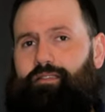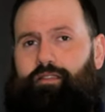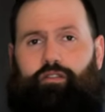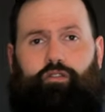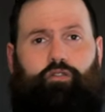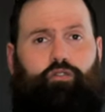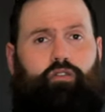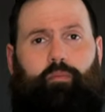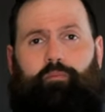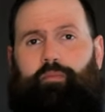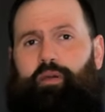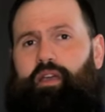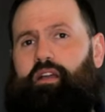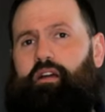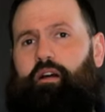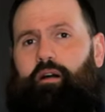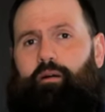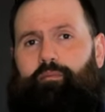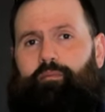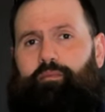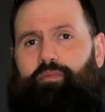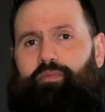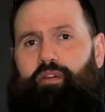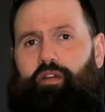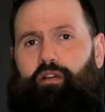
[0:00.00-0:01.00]
you could pick
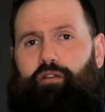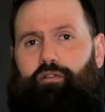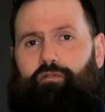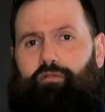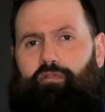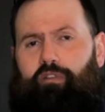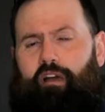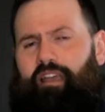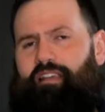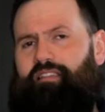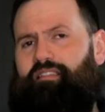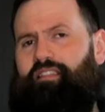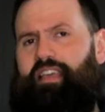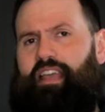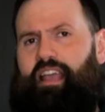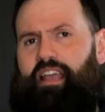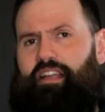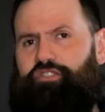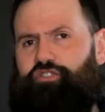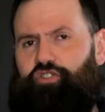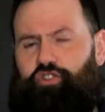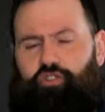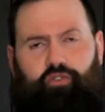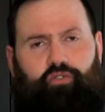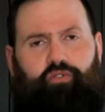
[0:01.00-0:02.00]
up their lightly
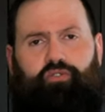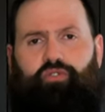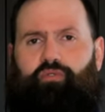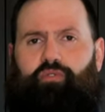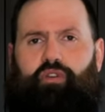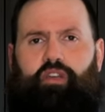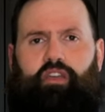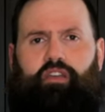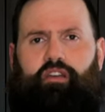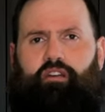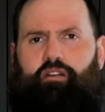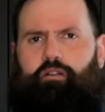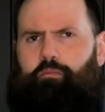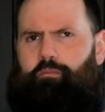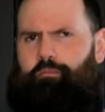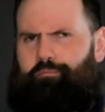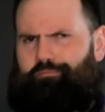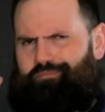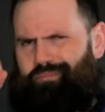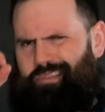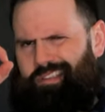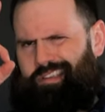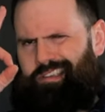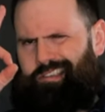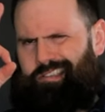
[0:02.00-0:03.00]
aged, their 3-year.
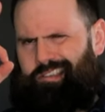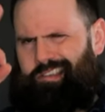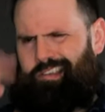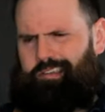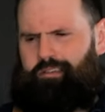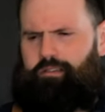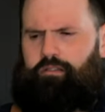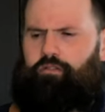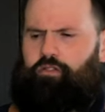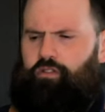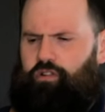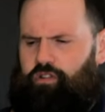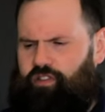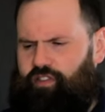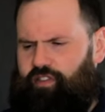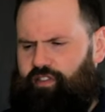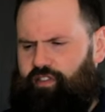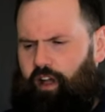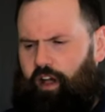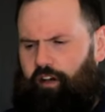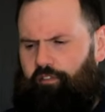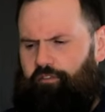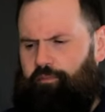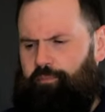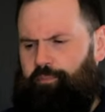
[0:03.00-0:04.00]
Good
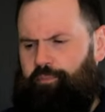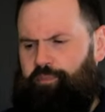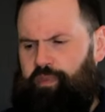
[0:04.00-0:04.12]
stuff.